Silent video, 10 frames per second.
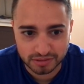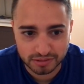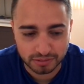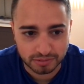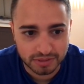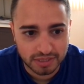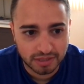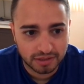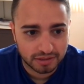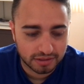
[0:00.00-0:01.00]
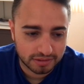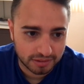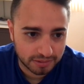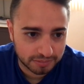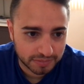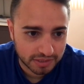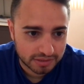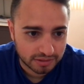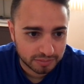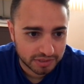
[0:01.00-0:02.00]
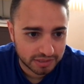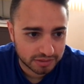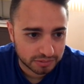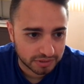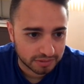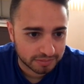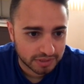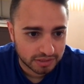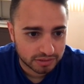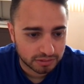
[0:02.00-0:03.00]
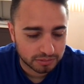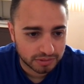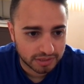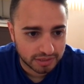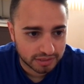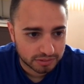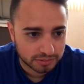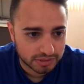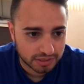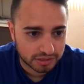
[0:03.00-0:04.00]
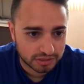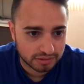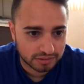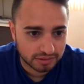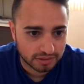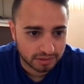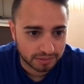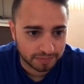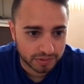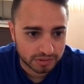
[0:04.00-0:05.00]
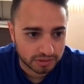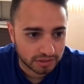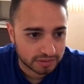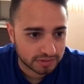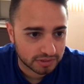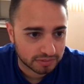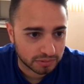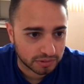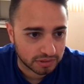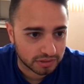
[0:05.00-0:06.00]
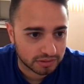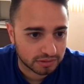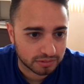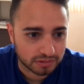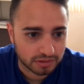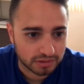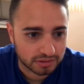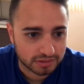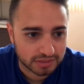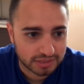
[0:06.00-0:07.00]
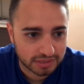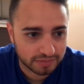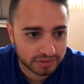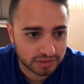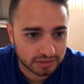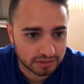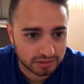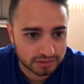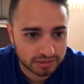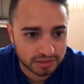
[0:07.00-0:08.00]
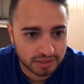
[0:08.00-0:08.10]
So let's talk about the intro now. So in the intro section, there's a lot of stuff going on. There are 7 guitars.